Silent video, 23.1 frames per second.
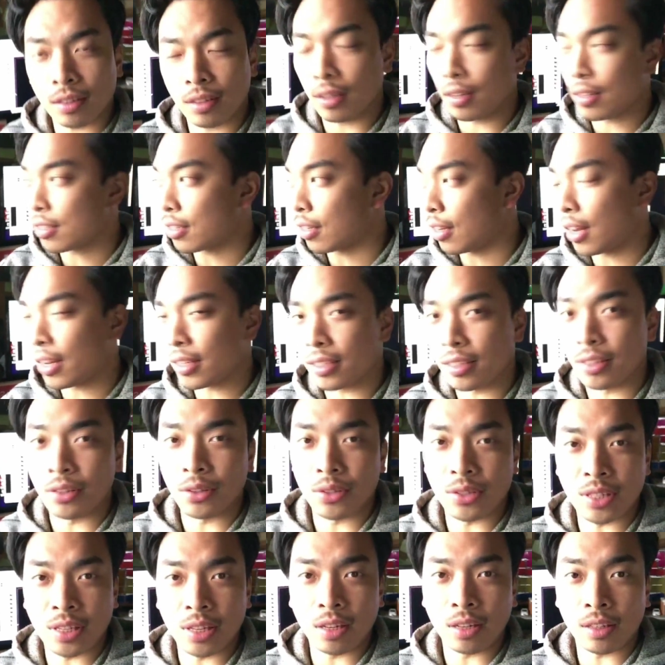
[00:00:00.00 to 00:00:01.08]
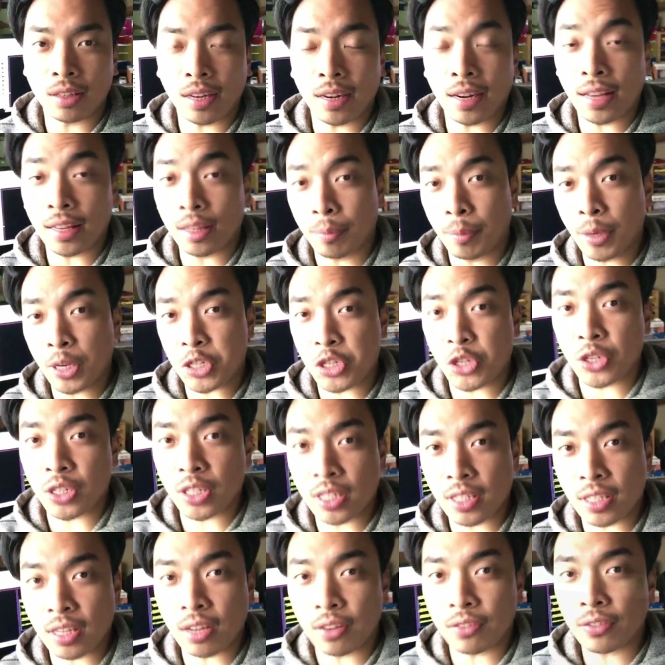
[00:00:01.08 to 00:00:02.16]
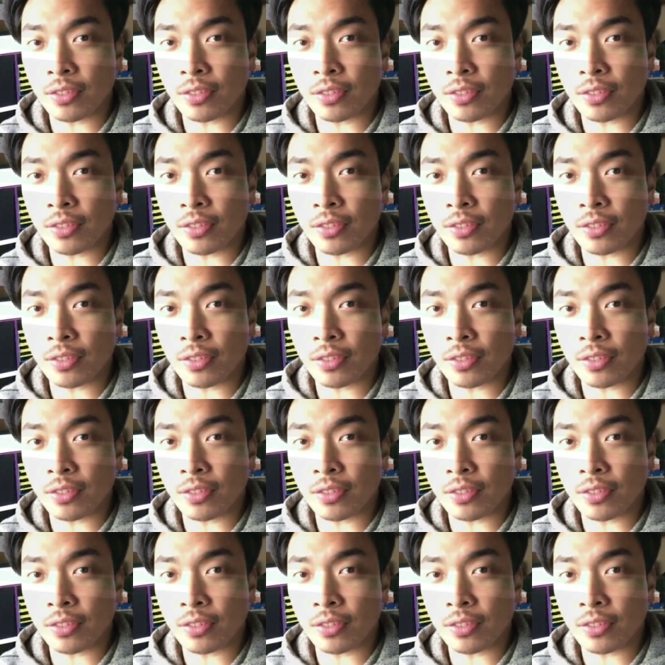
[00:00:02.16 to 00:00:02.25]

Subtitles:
There's a lot to do still, gotta add the pictures and stuff.